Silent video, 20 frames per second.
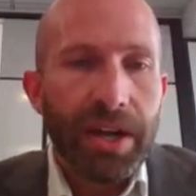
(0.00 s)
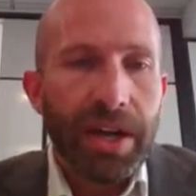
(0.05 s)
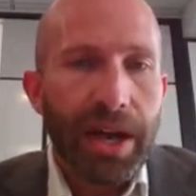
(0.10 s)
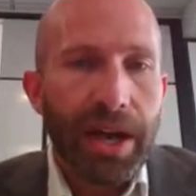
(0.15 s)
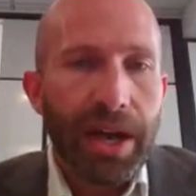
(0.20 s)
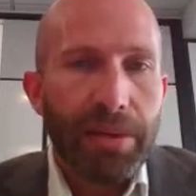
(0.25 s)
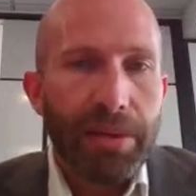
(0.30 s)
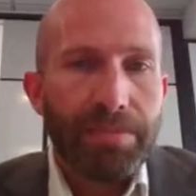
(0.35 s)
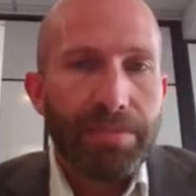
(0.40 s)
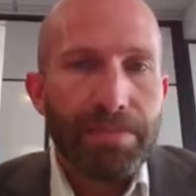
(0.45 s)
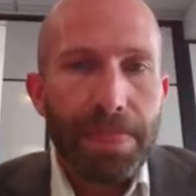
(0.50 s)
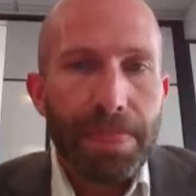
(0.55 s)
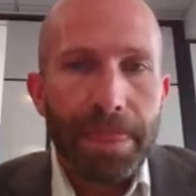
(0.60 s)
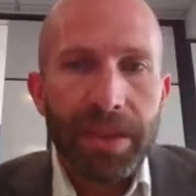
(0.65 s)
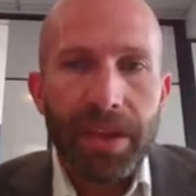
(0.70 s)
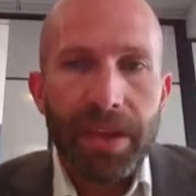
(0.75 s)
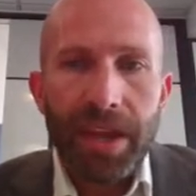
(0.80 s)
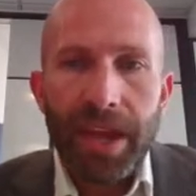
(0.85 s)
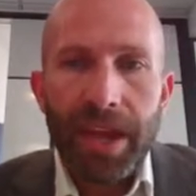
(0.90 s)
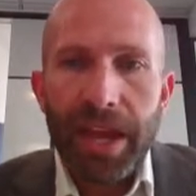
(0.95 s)

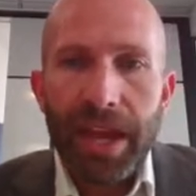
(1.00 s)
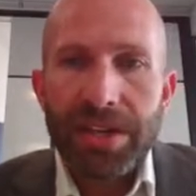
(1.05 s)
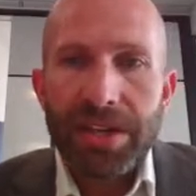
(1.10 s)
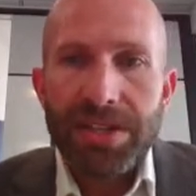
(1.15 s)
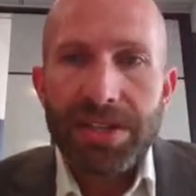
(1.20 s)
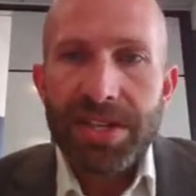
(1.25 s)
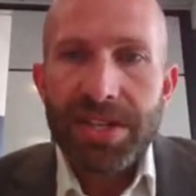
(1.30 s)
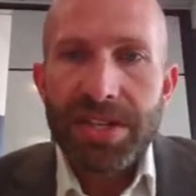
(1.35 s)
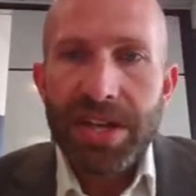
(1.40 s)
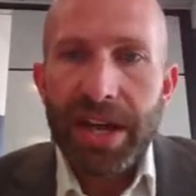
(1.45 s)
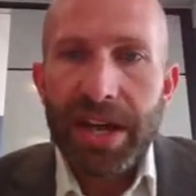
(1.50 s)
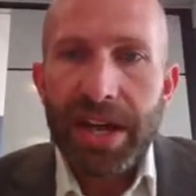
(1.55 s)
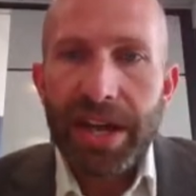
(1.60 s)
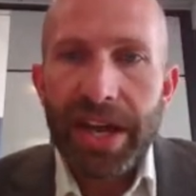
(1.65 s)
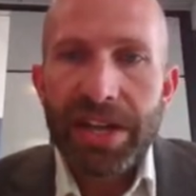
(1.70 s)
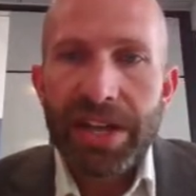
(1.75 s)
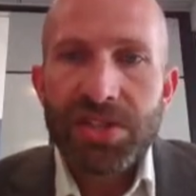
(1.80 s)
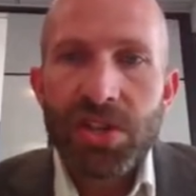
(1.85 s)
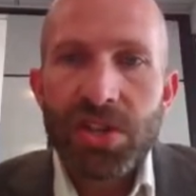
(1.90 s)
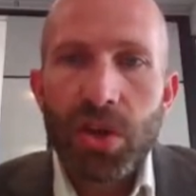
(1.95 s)
And
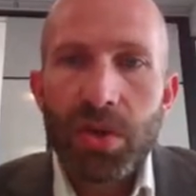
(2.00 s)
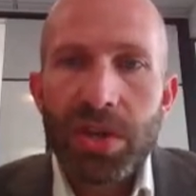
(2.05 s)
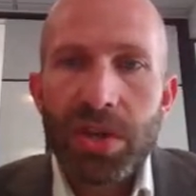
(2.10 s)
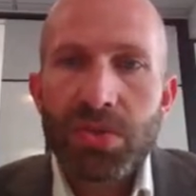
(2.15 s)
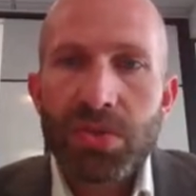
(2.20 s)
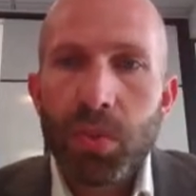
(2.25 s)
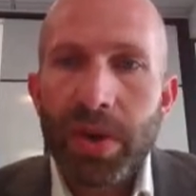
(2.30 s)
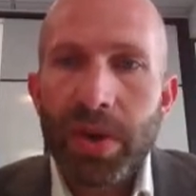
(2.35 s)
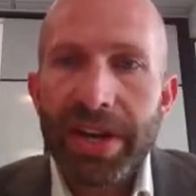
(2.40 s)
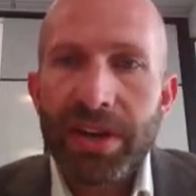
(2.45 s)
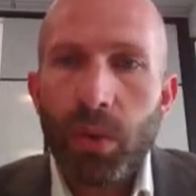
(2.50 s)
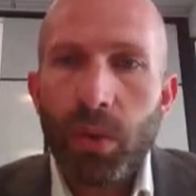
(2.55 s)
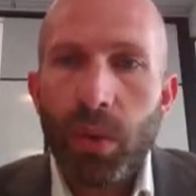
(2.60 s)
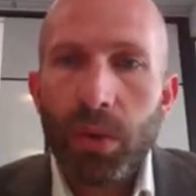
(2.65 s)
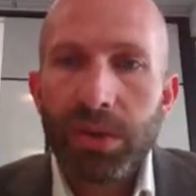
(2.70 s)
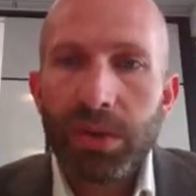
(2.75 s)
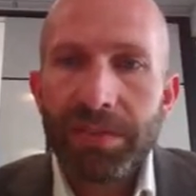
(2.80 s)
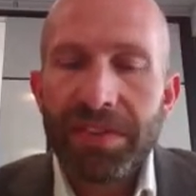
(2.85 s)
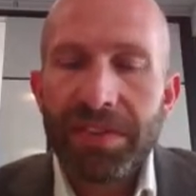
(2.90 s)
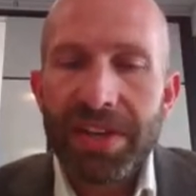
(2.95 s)
so it's when
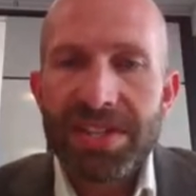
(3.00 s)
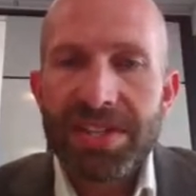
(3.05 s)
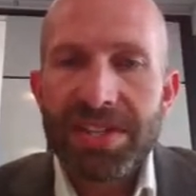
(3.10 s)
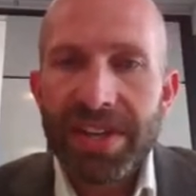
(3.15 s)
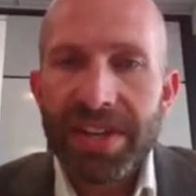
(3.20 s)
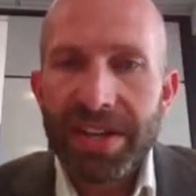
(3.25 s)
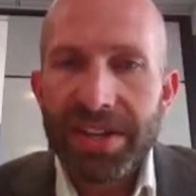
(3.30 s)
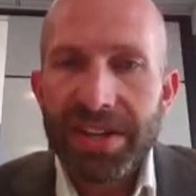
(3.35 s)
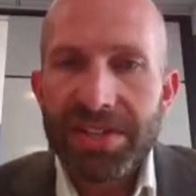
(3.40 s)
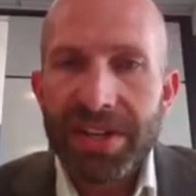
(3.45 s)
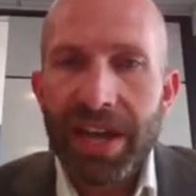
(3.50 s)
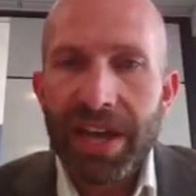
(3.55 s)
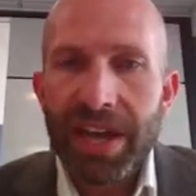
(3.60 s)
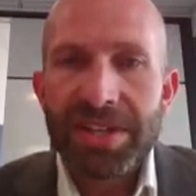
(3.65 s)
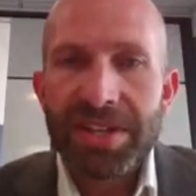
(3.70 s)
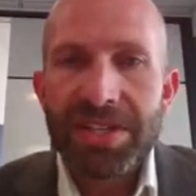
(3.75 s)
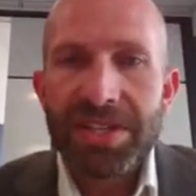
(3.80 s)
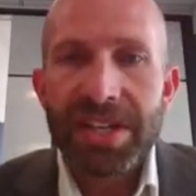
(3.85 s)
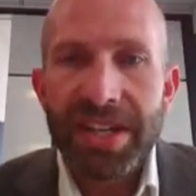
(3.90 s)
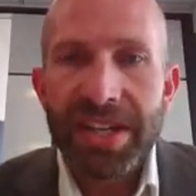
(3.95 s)
all of these things are
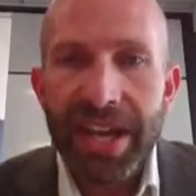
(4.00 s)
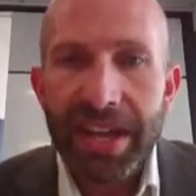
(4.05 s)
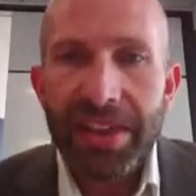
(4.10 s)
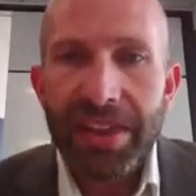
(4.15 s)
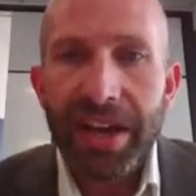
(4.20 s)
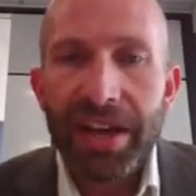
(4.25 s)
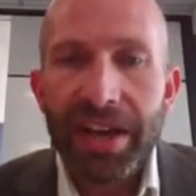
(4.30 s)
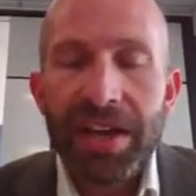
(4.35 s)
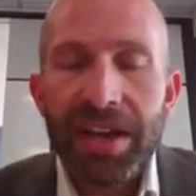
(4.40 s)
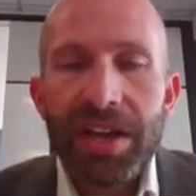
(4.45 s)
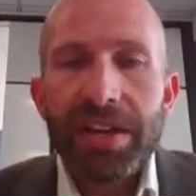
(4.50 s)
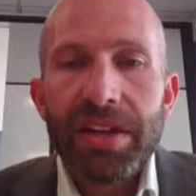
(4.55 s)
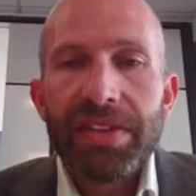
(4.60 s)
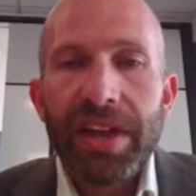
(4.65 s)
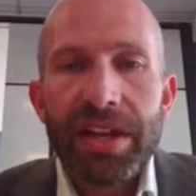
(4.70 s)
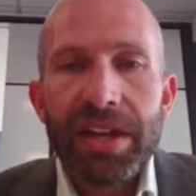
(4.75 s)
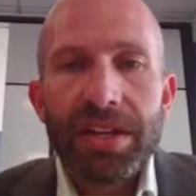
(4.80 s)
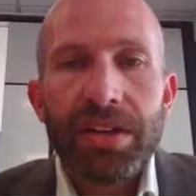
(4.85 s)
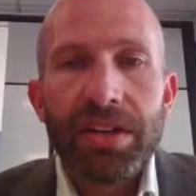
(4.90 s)
coming together that,